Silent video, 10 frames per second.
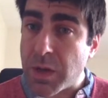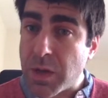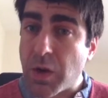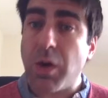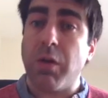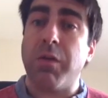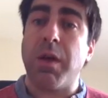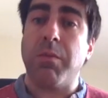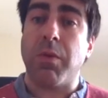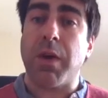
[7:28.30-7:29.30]
all of
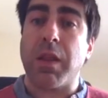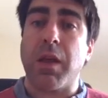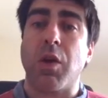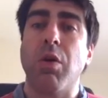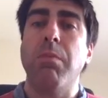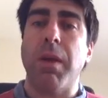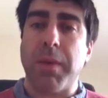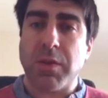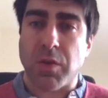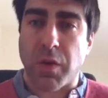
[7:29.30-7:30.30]
them providing
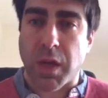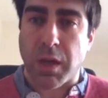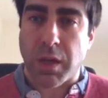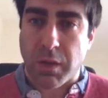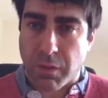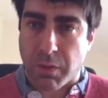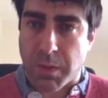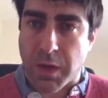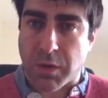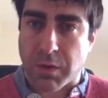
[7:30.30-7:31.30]
complementary
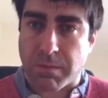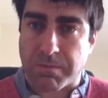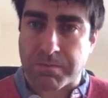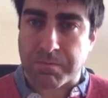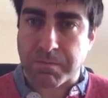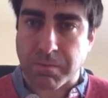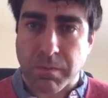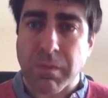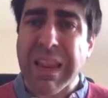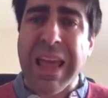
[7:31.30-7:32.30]
information.
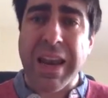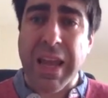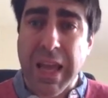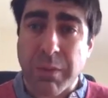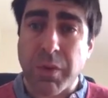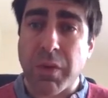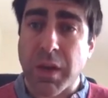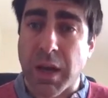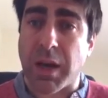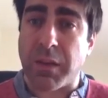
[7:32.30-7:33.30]
And
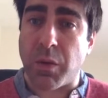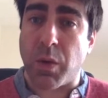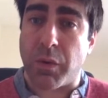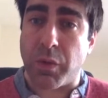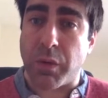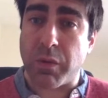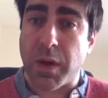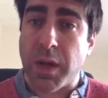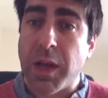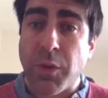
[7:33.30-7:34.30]
everything under one roof.
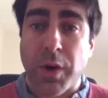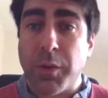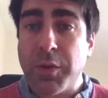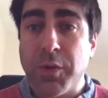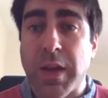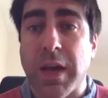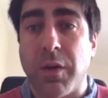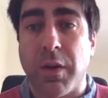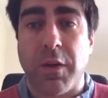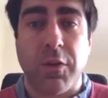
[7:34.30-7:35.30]
What I will do
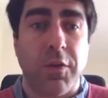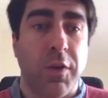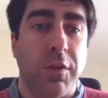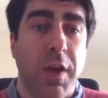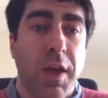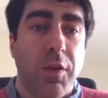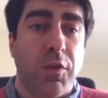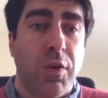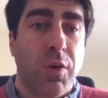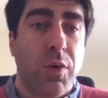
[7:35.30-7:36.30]
now is just
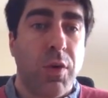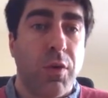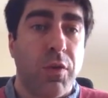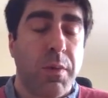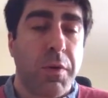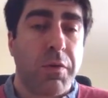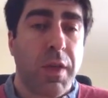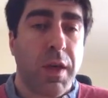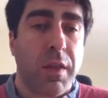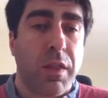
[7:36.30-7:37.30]
show you some of
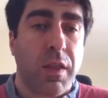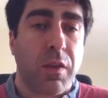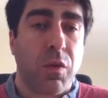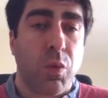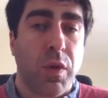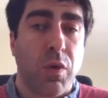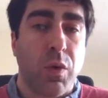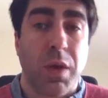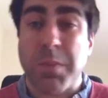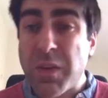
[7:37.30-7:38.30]
the things we
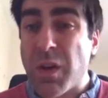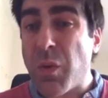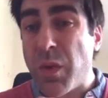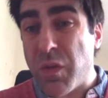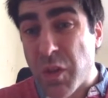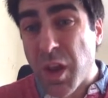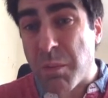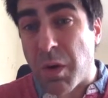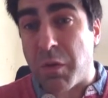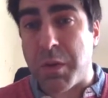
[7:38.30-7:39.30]
do, in particular with
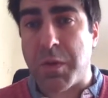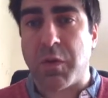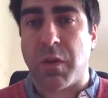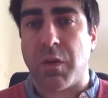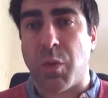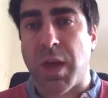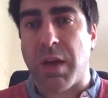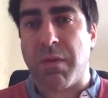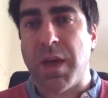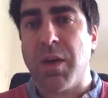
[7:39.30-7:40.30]
some of the machines we
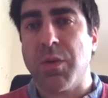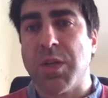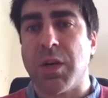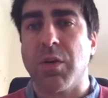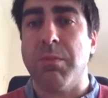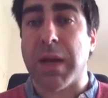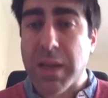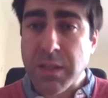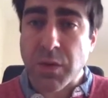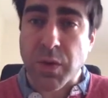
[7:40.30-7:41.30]
have there, which are called
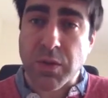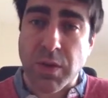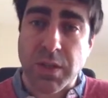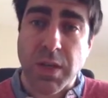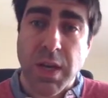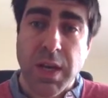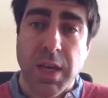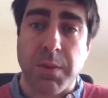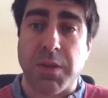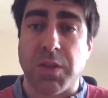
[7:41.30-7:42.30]
magnetic resonance
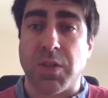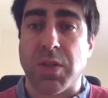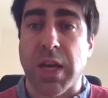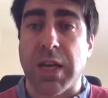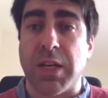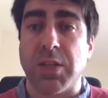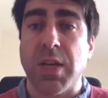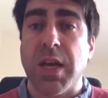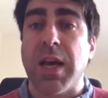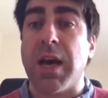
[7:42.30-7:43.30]
imaging scanners,
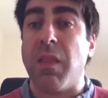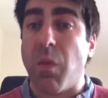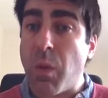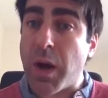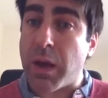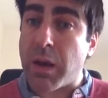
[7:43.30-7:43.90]
and why